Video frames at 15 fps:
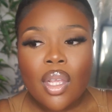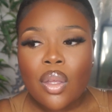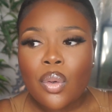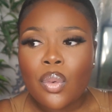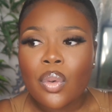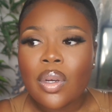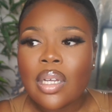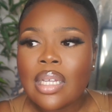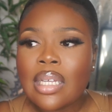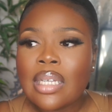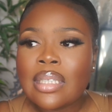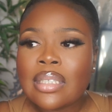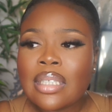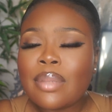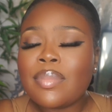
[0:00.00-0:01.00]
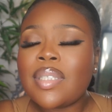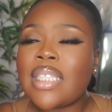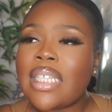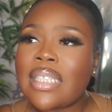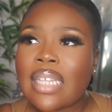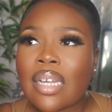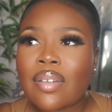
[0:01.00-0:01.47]
Cool. So I'm
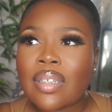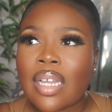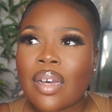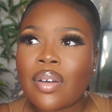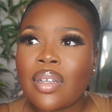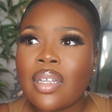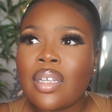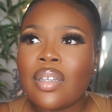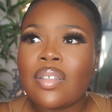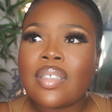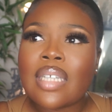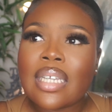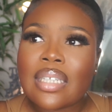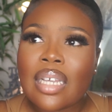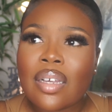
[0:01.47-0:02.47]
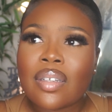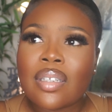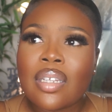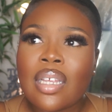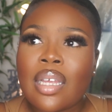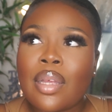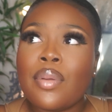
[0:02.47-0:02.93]
sitting down now. Sat
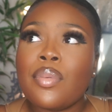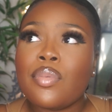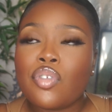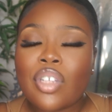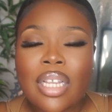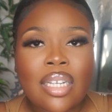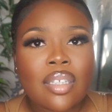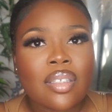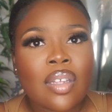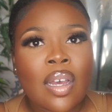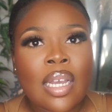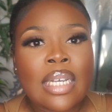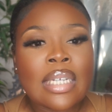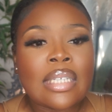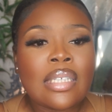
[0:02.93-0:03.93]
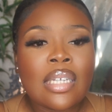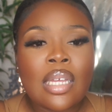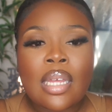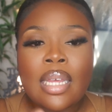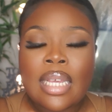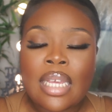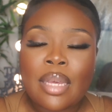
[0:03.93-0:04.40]
down. Trailer started.
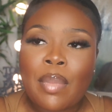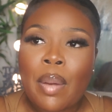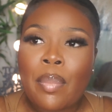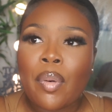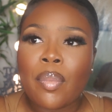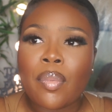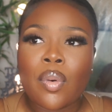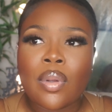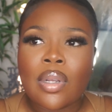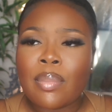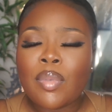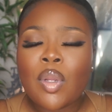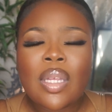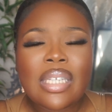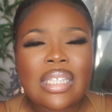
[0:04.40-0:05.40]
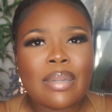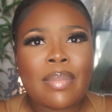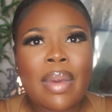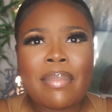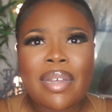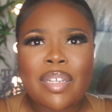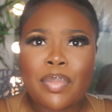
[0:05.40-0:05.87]
Eating my popcorn. I'm noticing
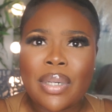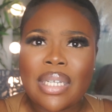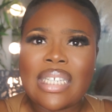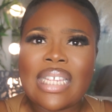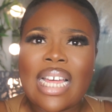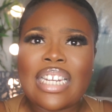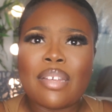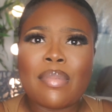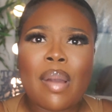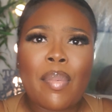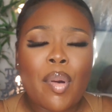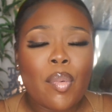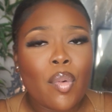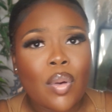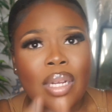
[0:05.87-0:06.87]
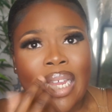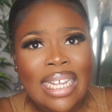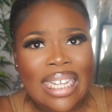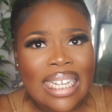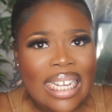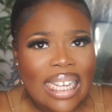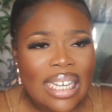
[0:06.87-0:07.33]
my man's putting his hand in my popcorn
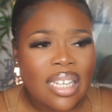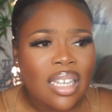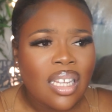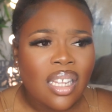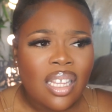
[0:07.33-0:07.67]
and eating.